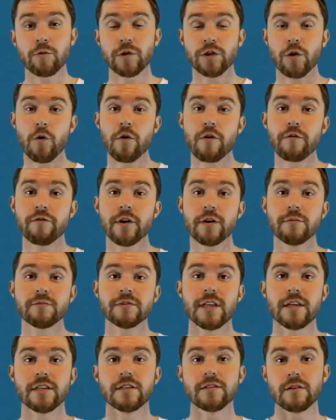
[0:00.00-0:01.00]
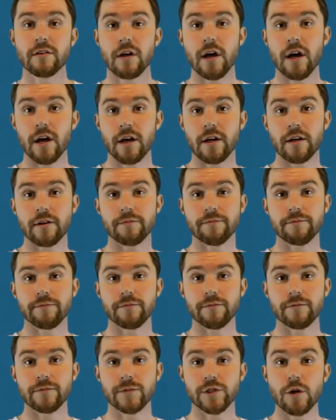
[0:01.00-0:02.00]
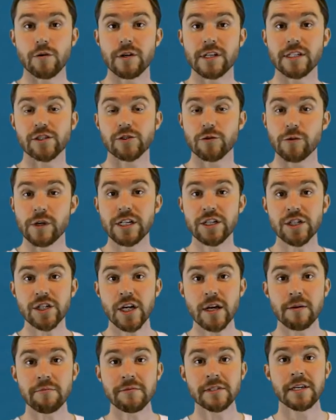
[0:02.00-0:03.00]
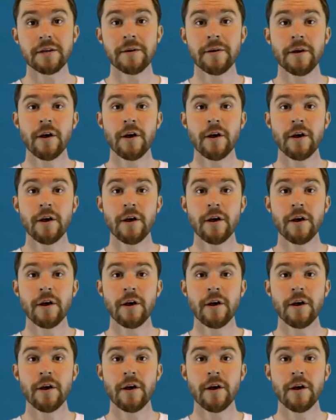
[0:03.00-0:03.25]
with horror films than Sony's Screen Gems.